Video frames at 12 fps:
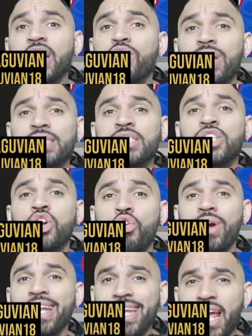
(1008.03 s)
increases the
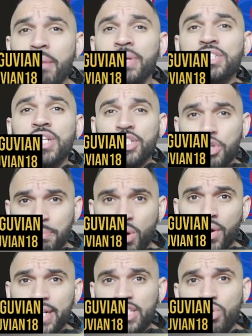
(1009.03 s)
crit damage that your
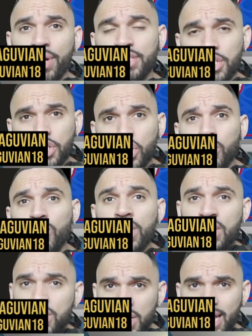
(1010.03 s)
party's going to do
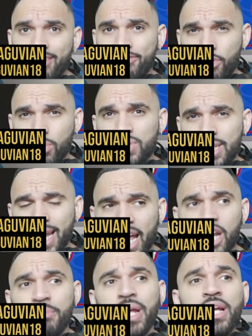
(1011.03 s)
to that frozen
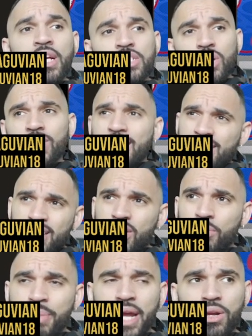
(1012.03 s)
enemy. So that's
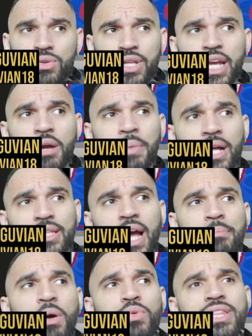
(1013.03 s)
another banger thing about
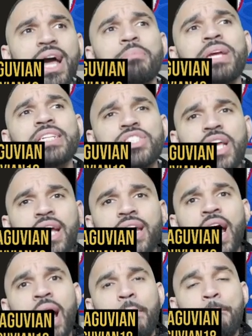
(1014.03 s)
that. But with that being said,
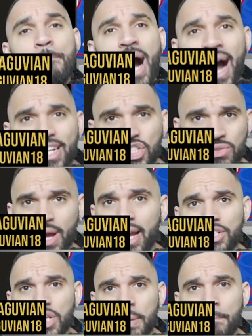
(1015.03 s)
my
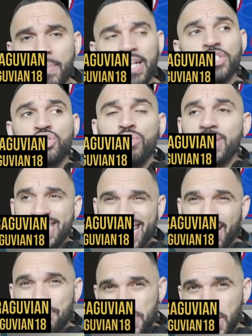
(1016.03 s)
strategy is to
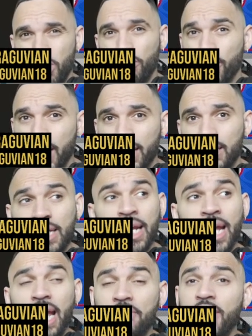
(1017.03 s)
attempt to go for Ellen.
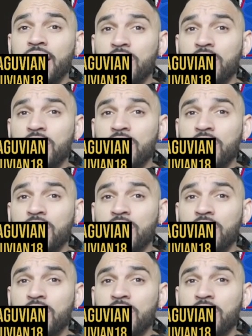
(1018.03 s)
If I